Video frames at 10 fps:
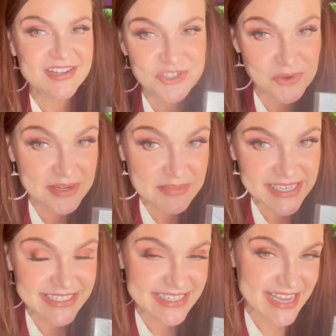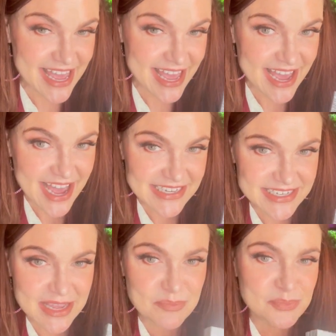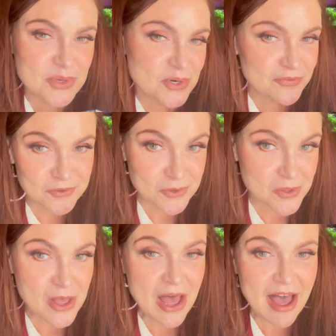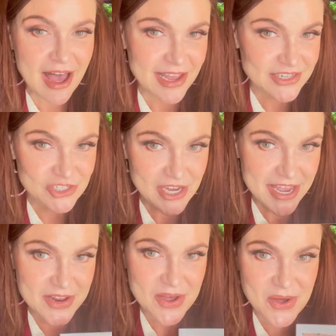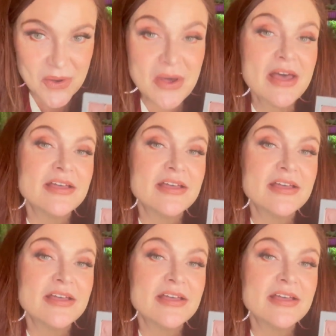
Join me today. I did a beautiful eyeshadow